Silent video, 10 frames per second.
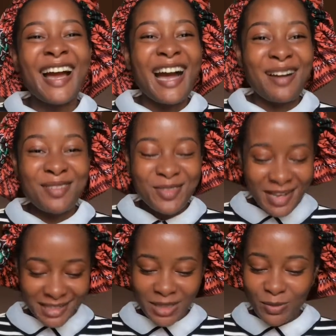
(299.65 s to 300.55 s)
I'm even
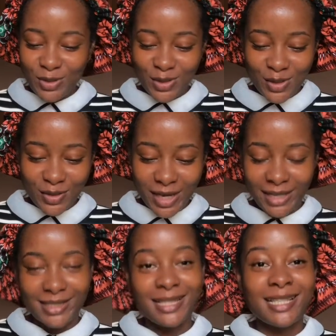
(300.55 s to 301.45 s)
ashamed to show you
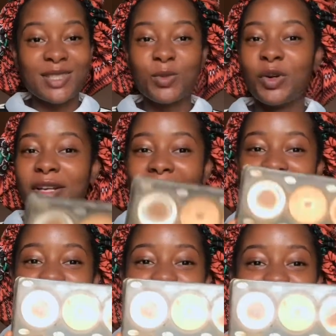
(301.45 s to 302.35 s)
guys. This is the one I've
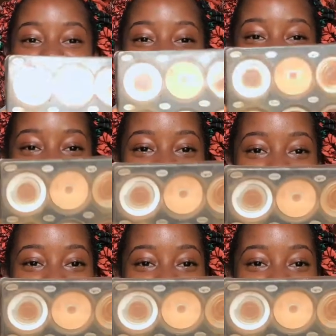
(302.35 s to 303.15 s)
used before.